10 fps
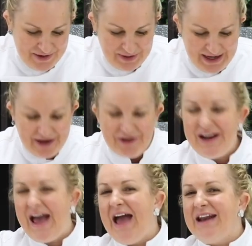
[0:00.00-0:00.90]
We're now going
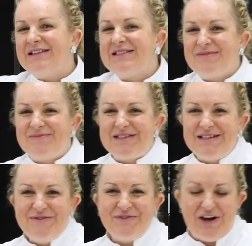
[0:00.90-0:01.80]
to add in some
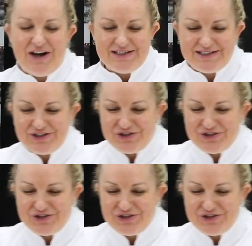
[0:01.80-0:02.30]
sieved icing